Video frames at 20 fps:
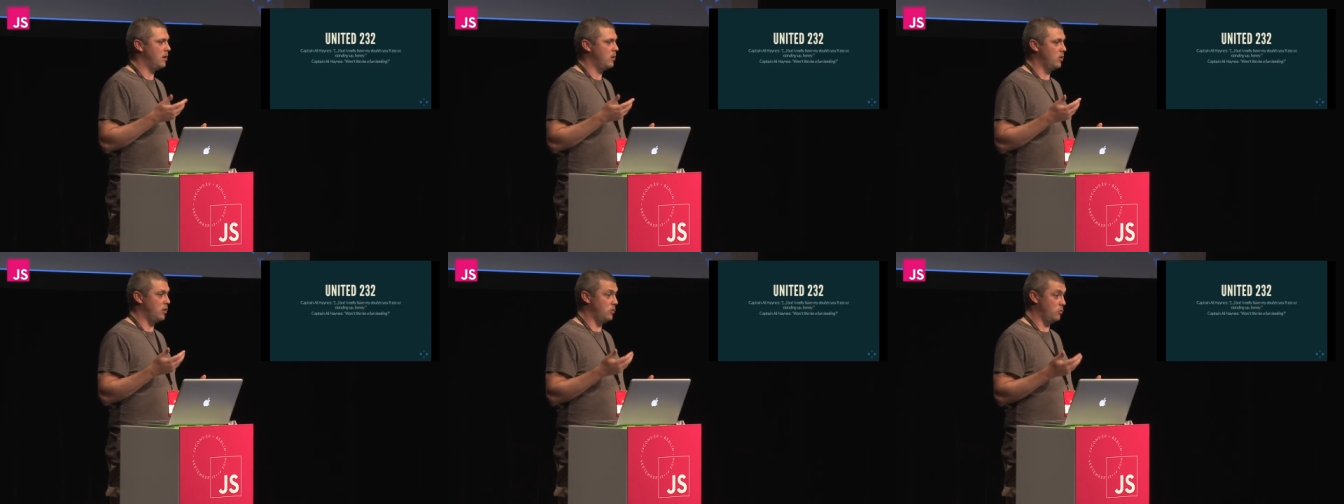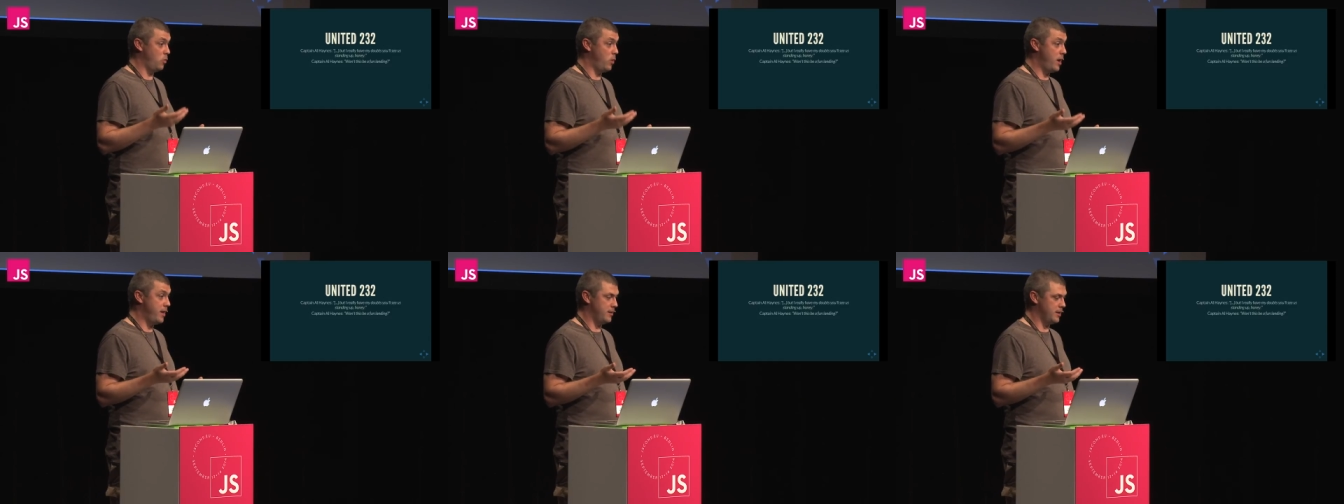
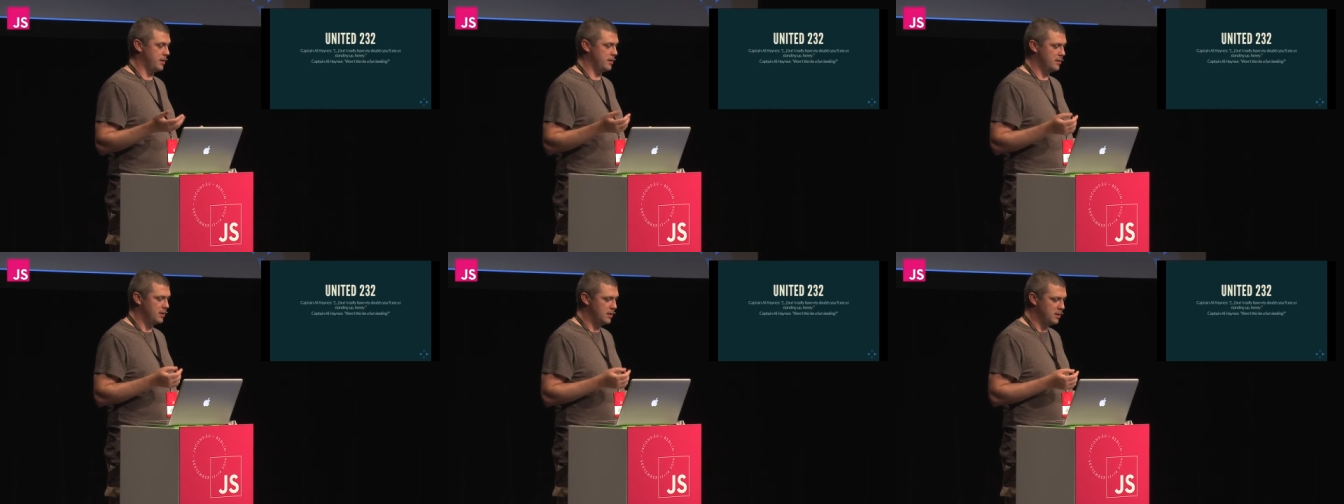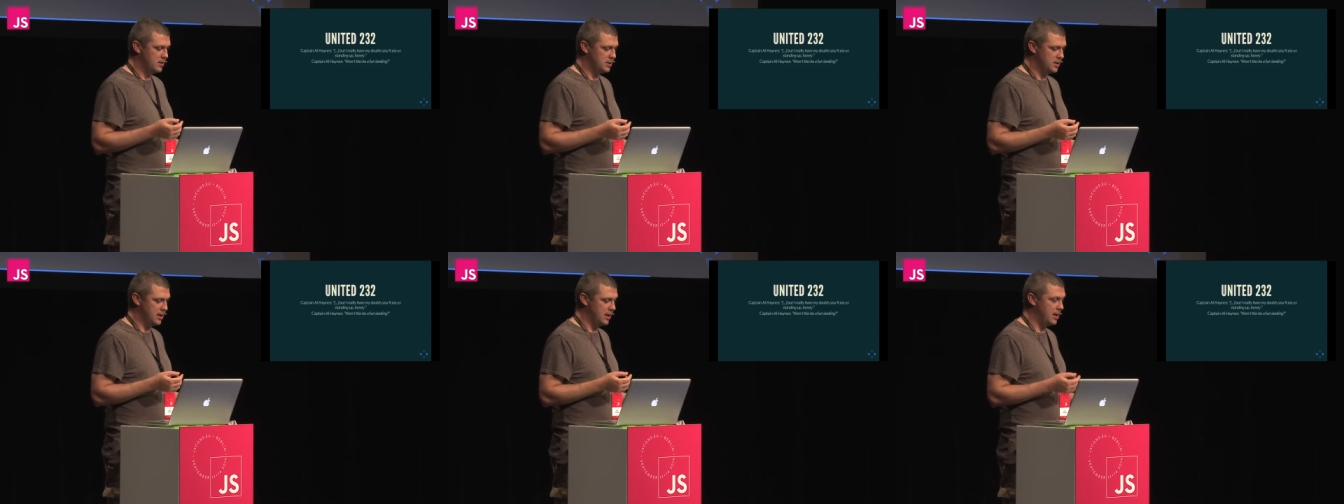and whether
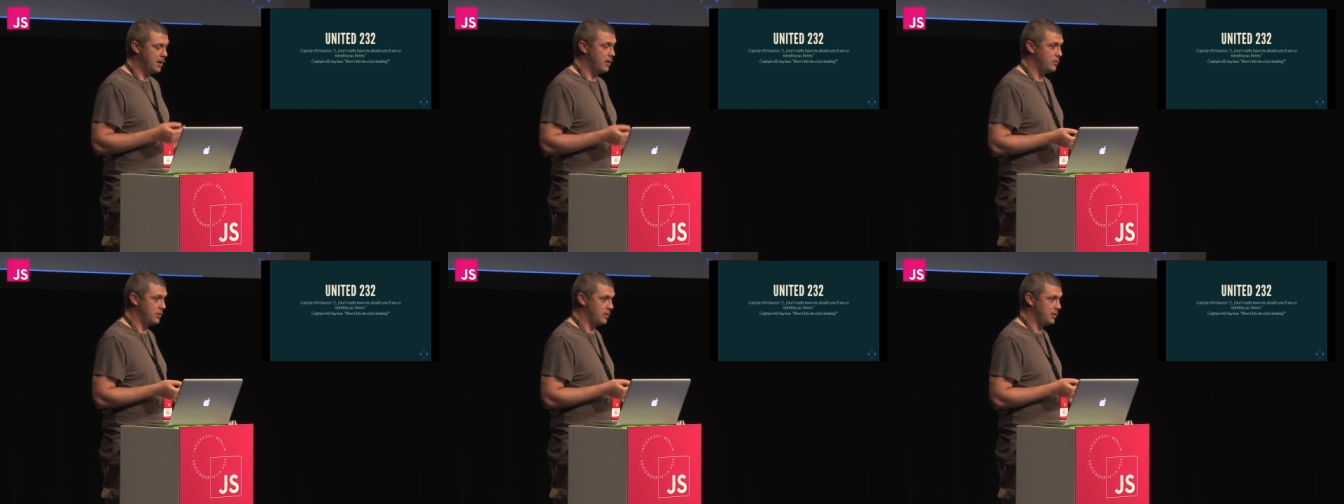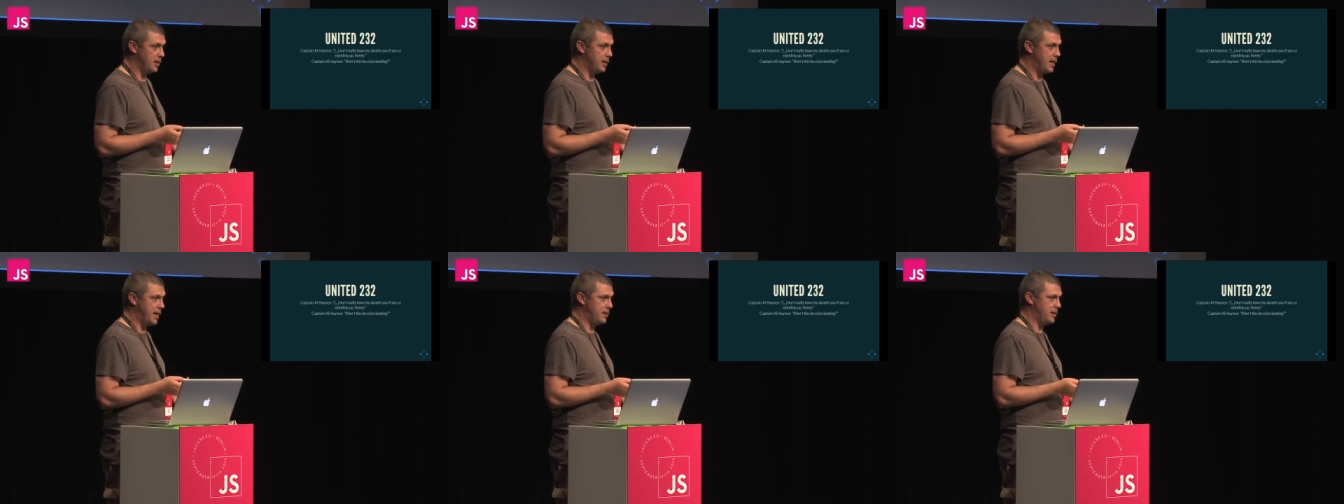to lower
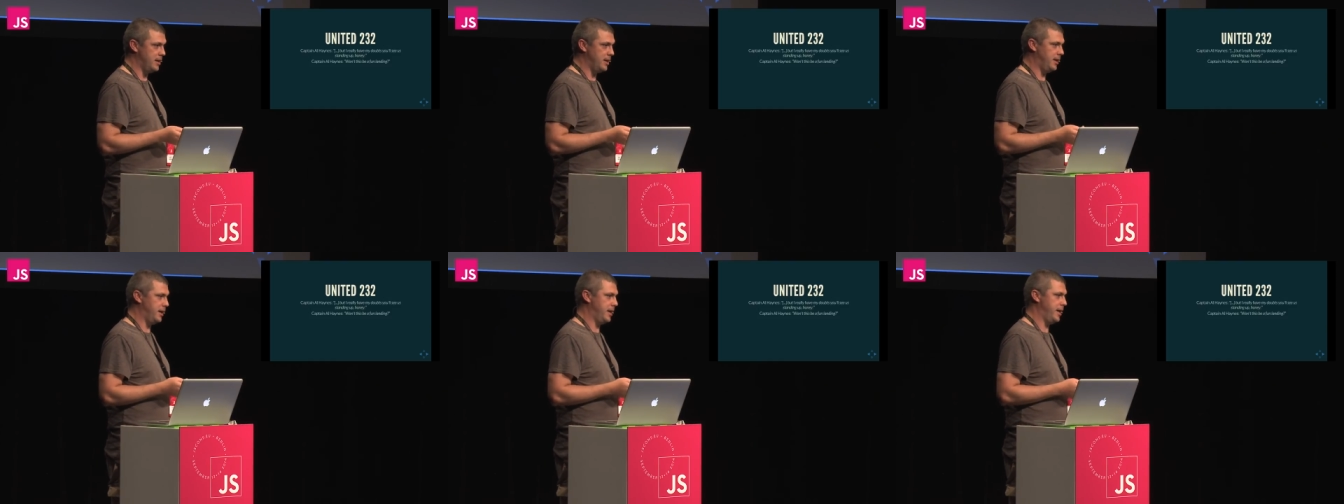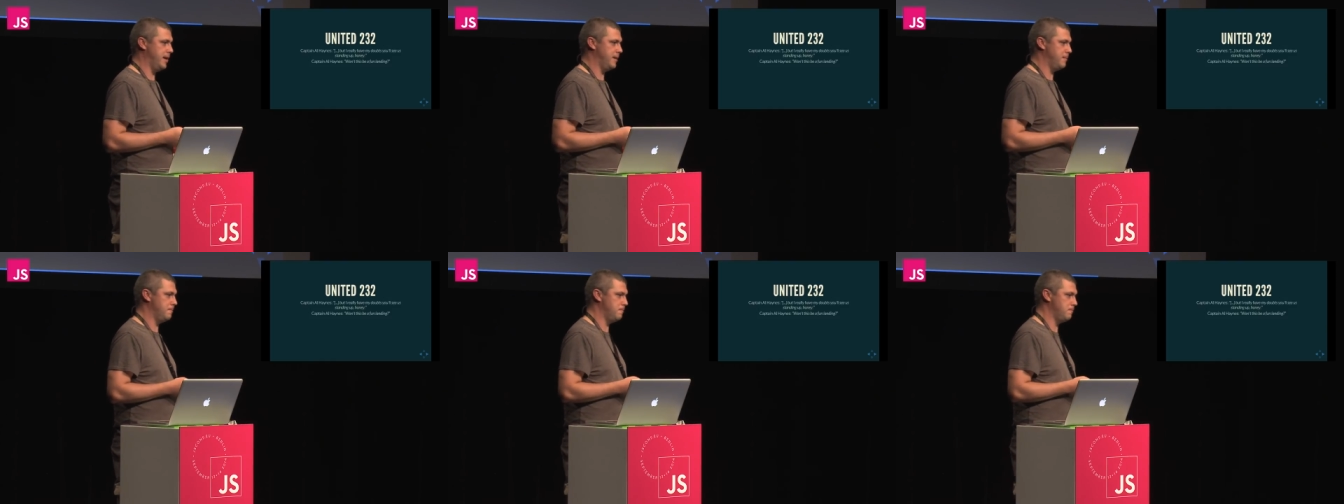the landing
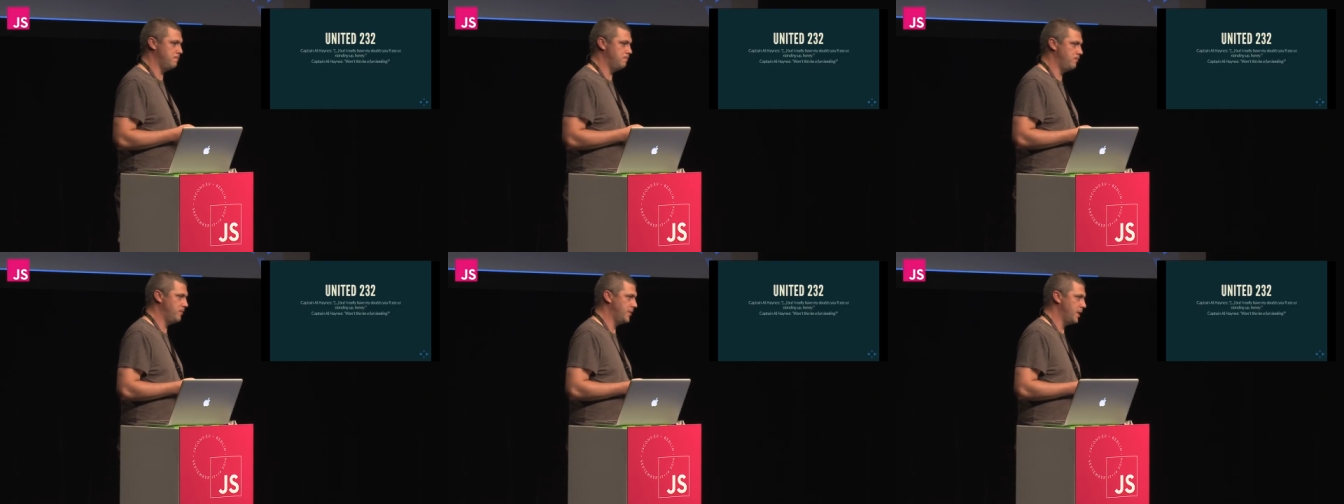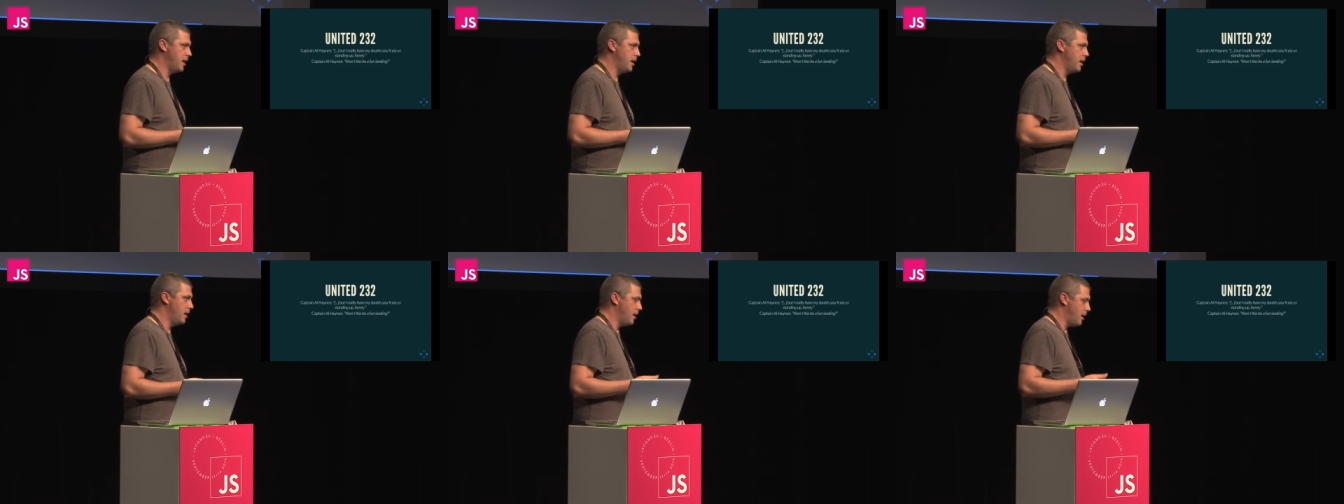gear.
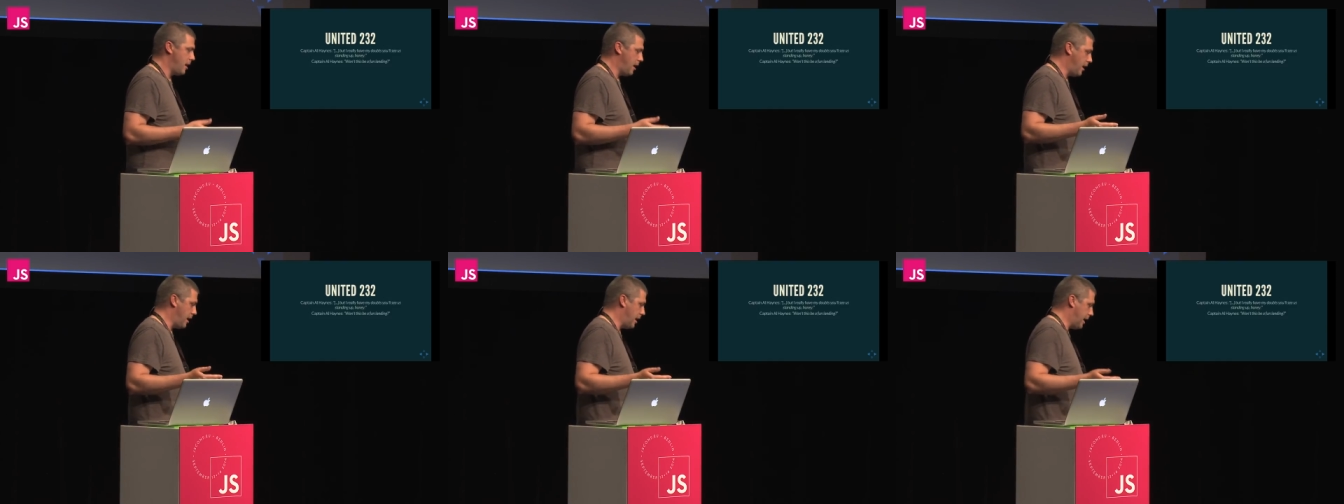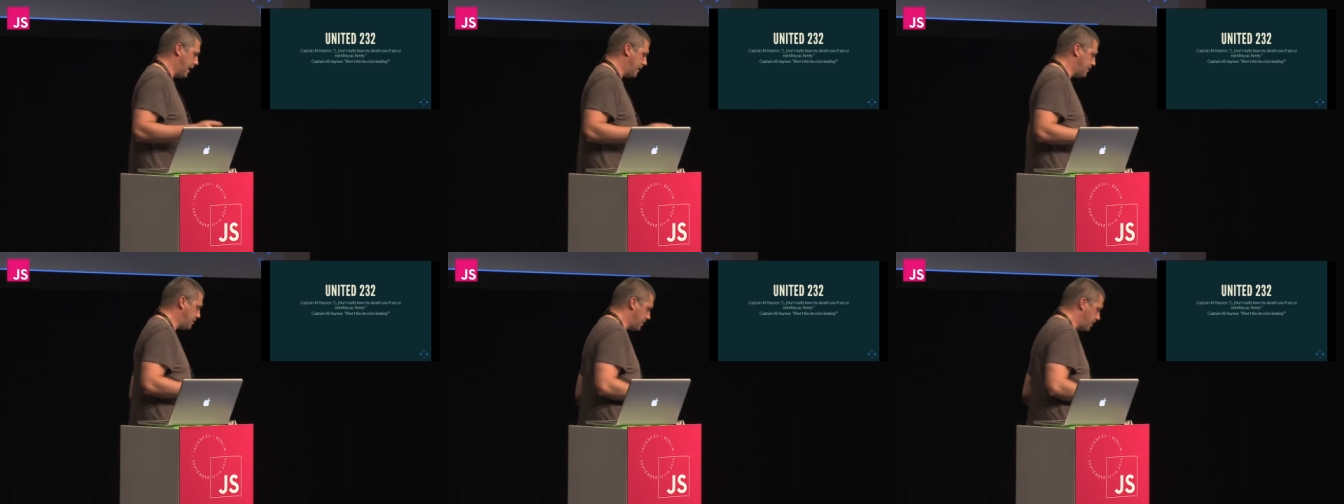
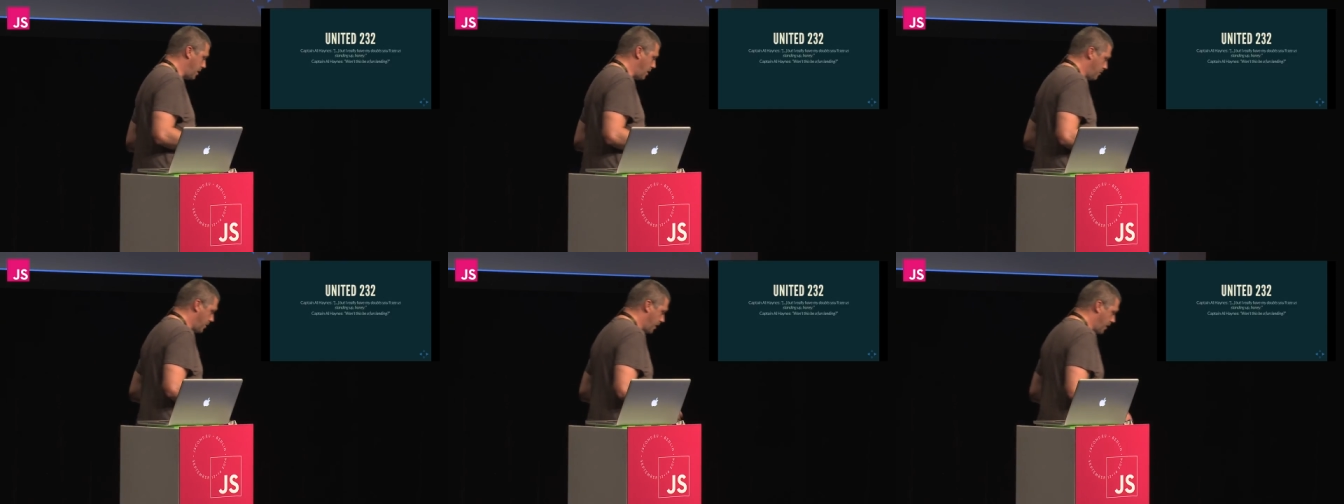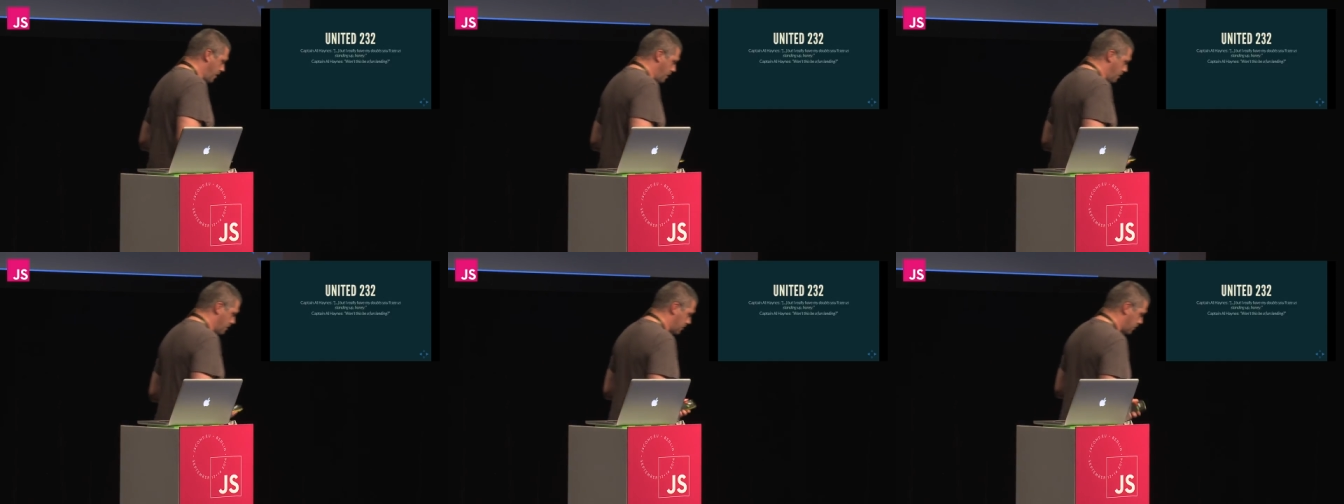As I said at the
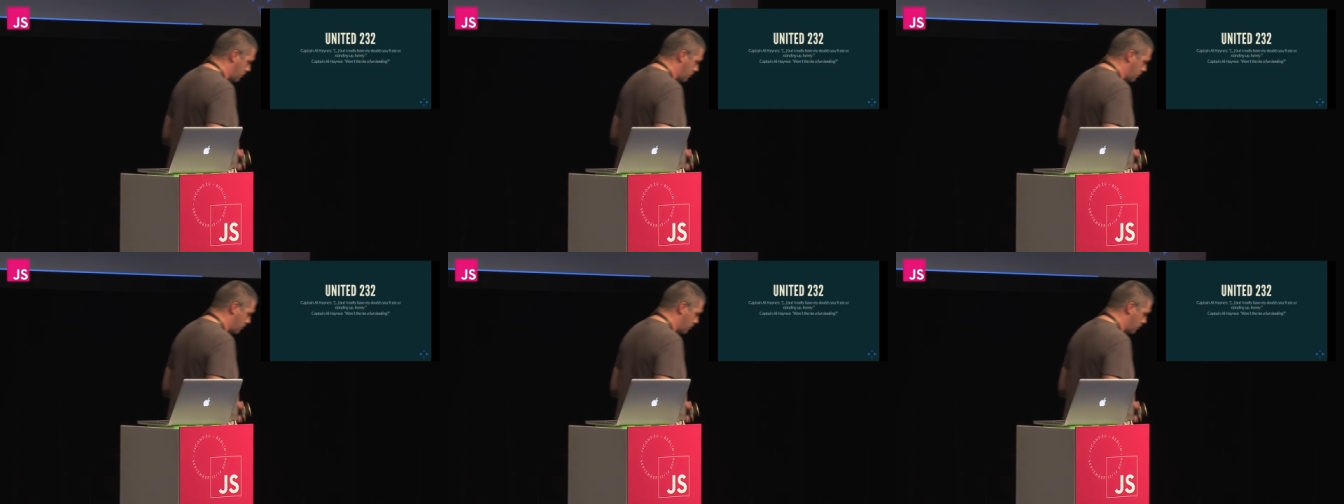beginning of this